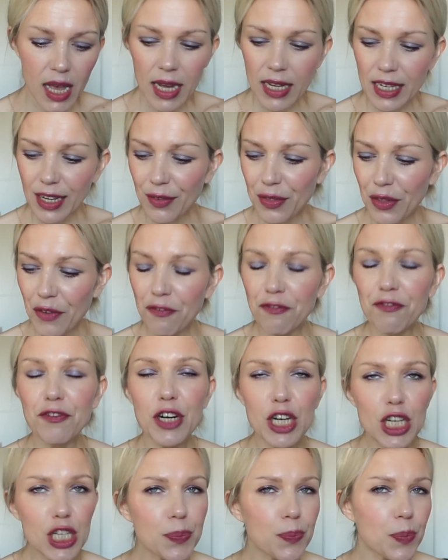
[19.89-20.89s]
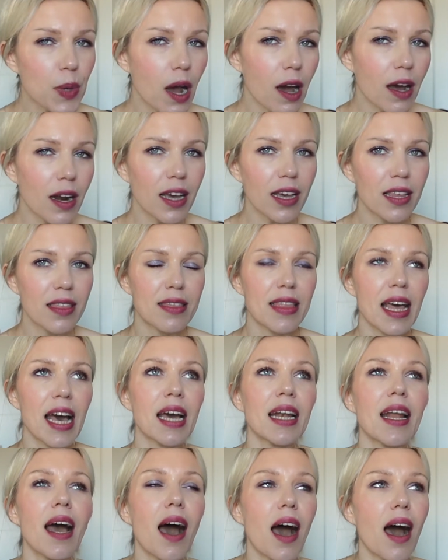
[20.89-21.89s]
Now the first product
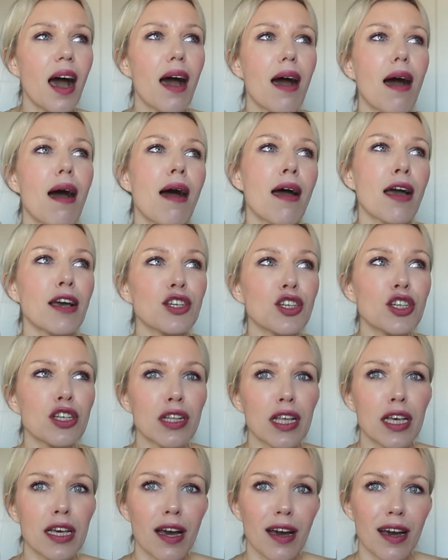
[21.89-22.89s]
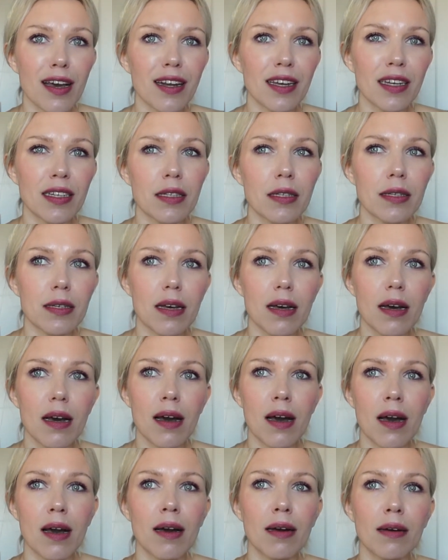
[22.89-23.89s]
that I actually got
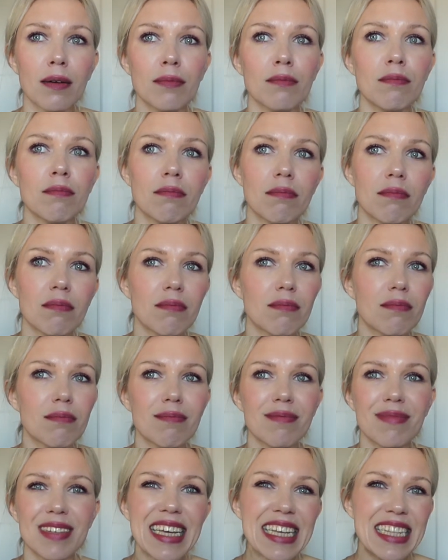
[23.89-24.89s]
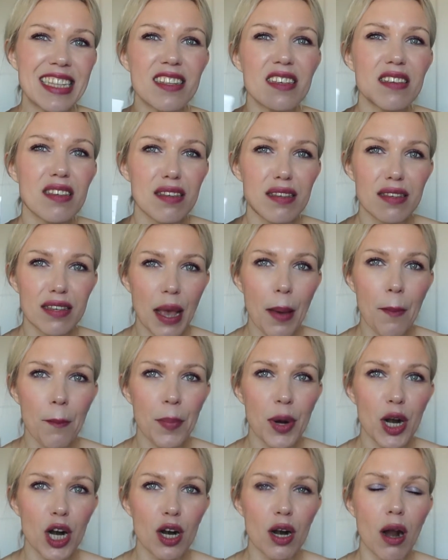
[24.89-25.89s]
it in
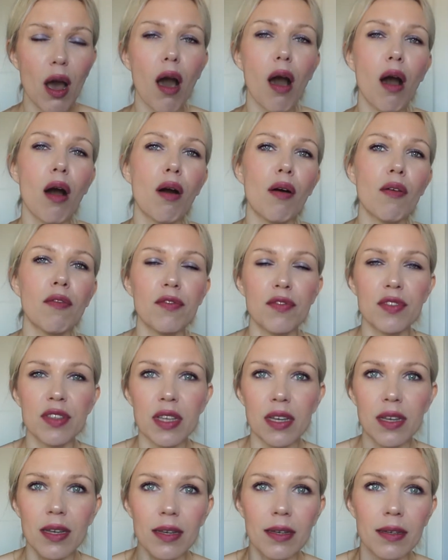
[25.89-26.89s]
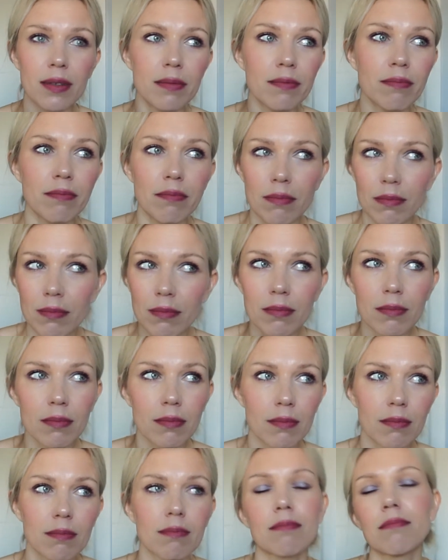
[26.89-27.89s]
December of the
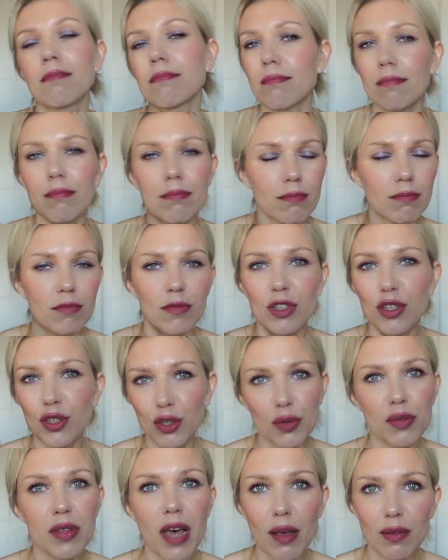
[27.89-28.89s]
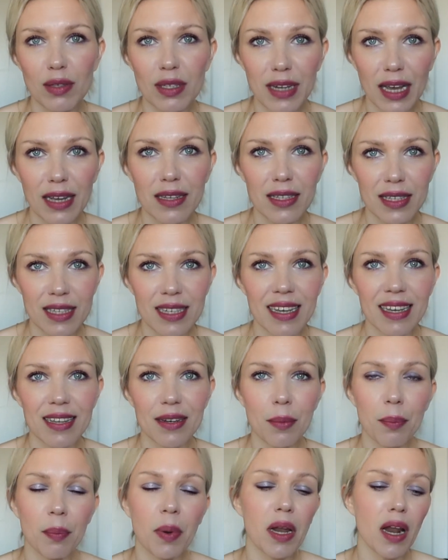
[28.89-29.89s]

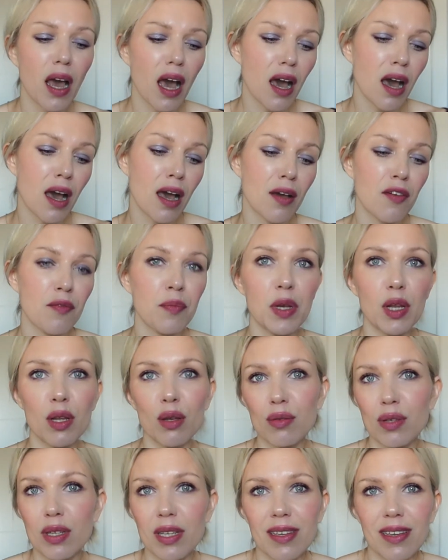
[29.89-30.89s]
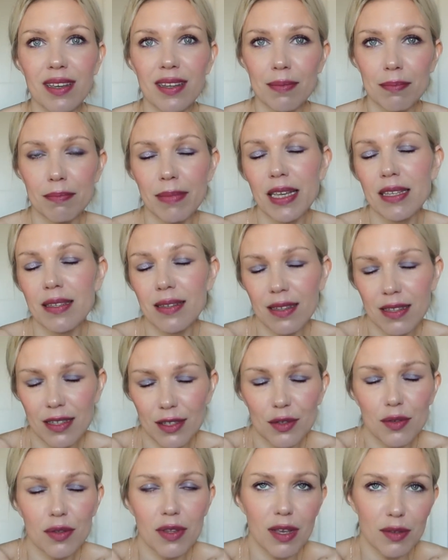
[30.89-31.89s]
2019, but I've been using it basically in
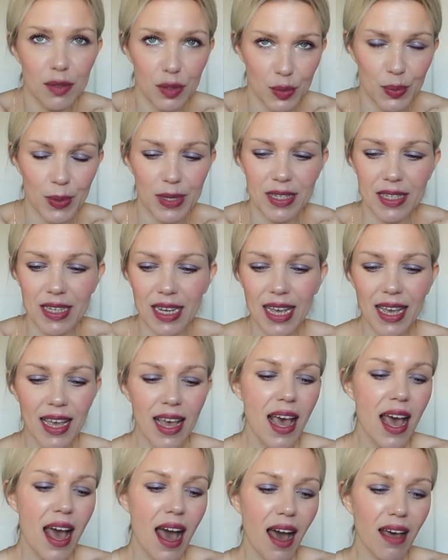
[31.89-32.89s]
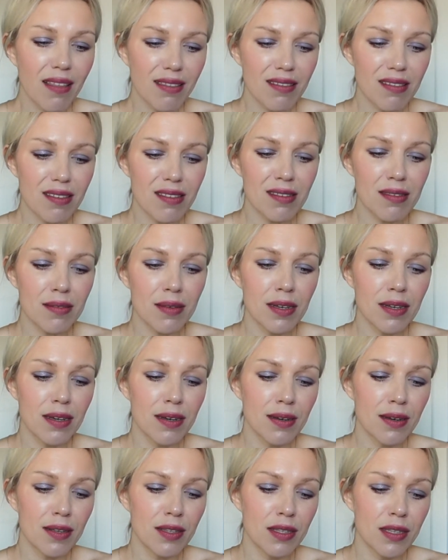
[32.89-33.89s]
2020, and this is
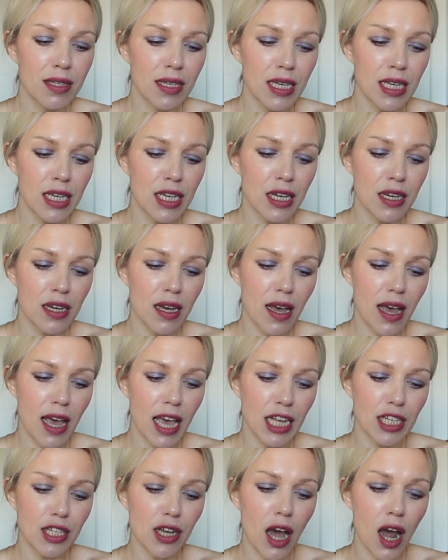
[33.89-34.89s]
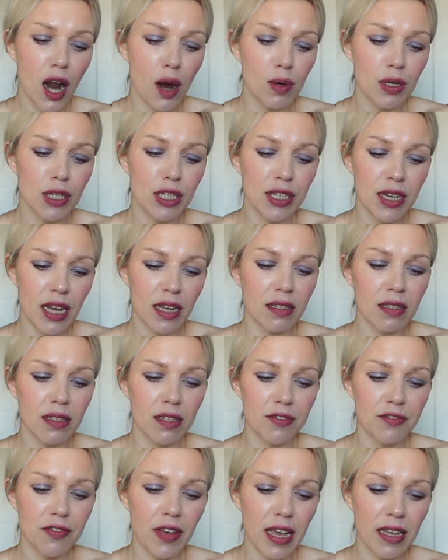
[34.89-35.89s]
the 8-hour daily
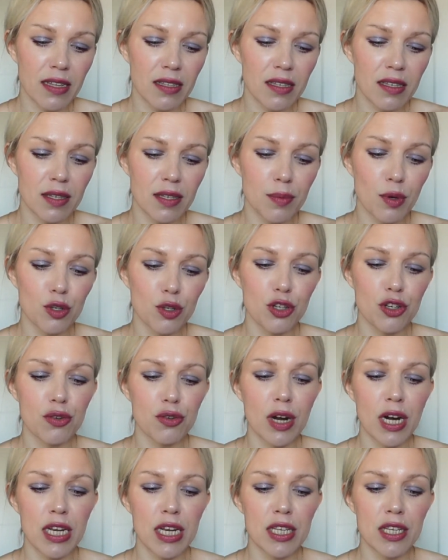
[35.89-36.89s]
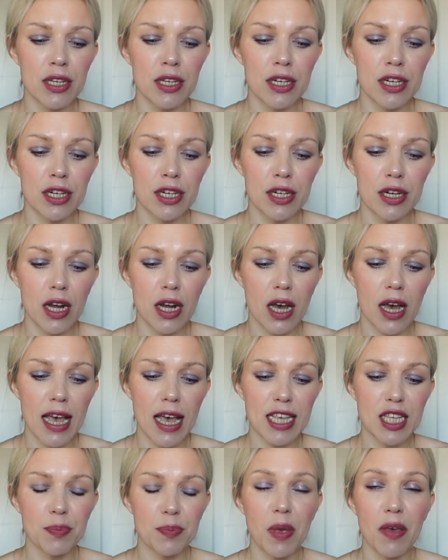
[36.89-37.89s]
defense moisturizer
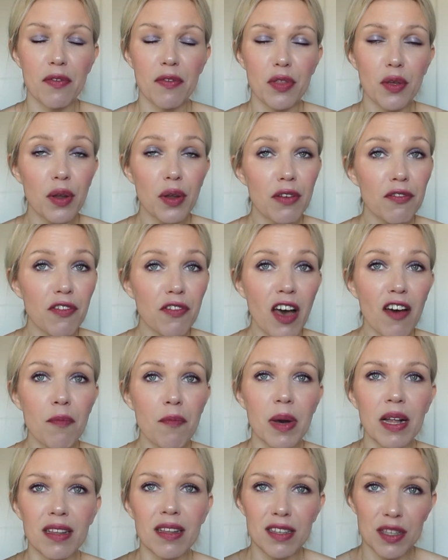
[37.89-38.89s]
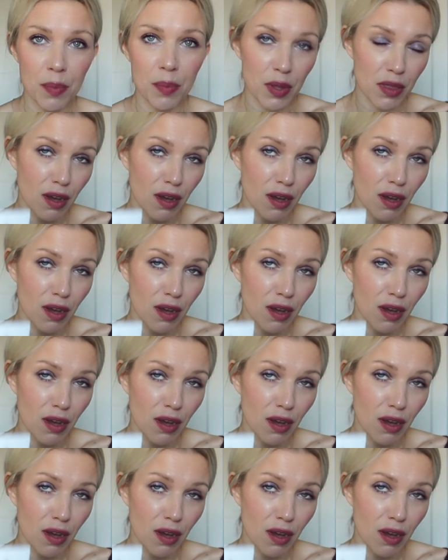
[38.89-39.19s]
SPF 35 by Elizabeth